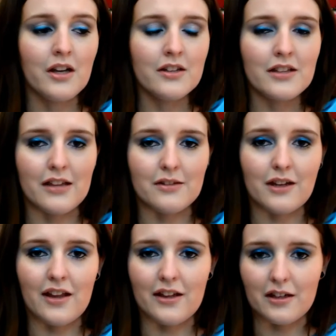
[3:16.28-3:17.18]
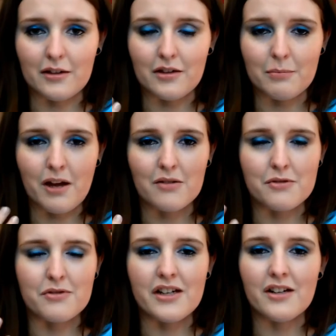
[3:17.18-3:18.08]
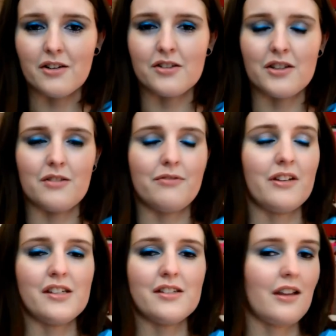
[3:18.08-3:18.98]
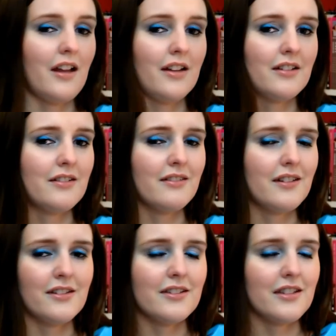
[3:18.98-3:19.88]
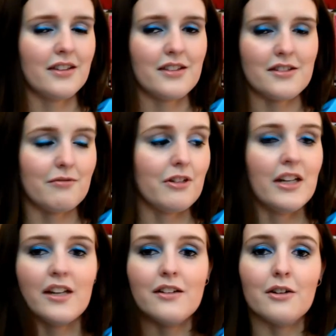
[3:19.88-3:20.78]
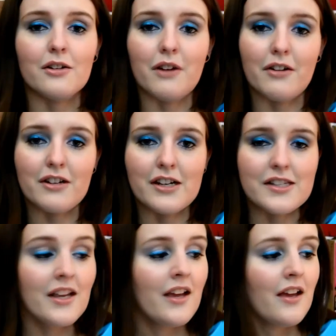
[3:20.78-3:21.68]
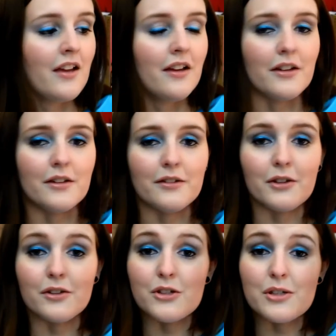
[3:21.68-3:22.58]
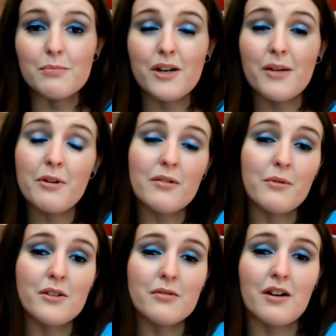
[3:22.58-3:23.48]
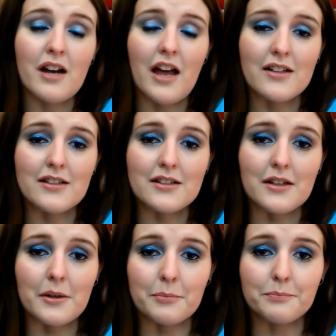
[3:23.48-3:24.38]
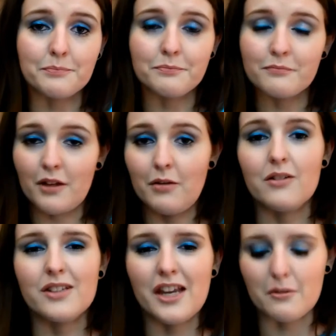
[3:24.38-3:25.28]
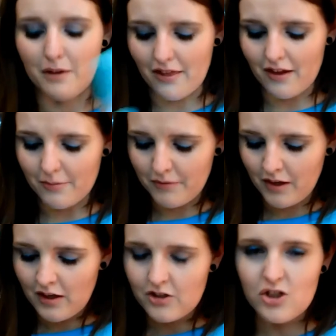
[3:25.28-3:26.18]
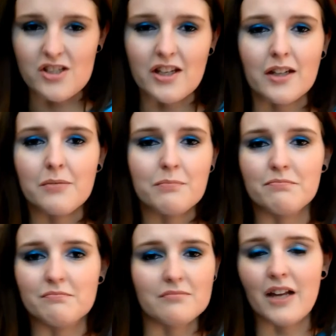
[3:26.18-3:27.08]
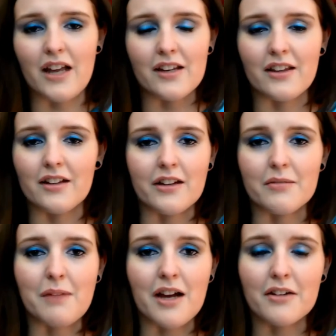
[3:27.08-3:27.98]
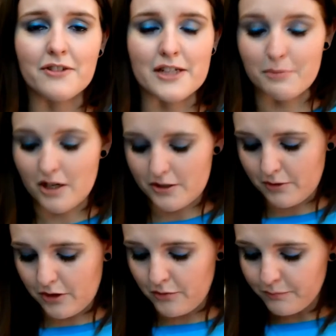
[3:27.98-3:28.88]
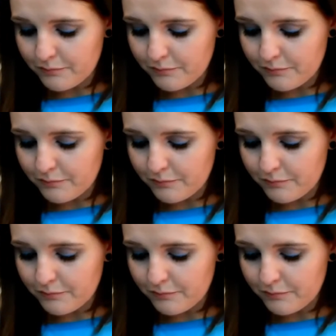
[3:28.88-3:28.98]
tend to get like a powdery look to your face, that doesn't really look very nice. You can just spray a bit of water on and it'll take away that, just like anything like MAC Fix Plus would do.